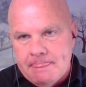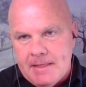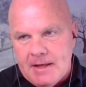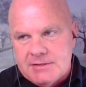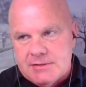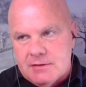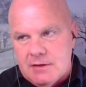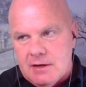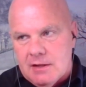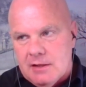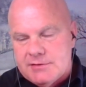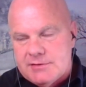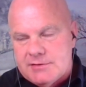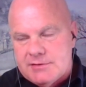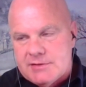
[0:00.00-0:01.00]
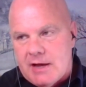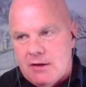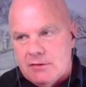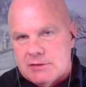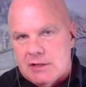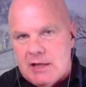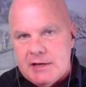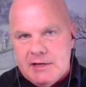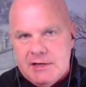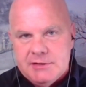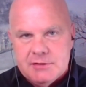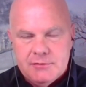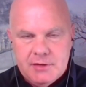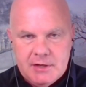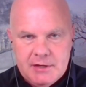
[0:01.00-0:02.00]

That sounds a lot easier